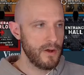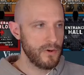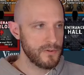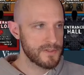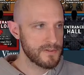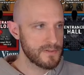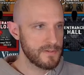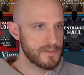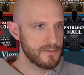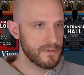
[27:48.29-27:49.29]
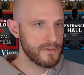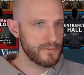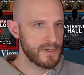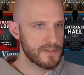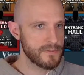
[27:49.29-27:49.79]
Also tempted with the
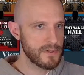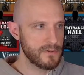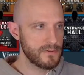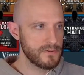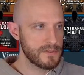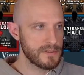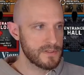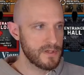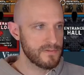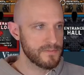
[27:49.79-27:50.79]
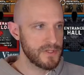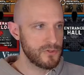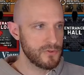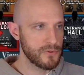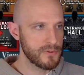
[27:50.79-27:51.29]
West Wing Hall since it gives me
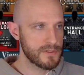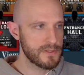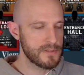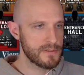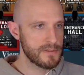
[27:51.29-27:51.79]
doors.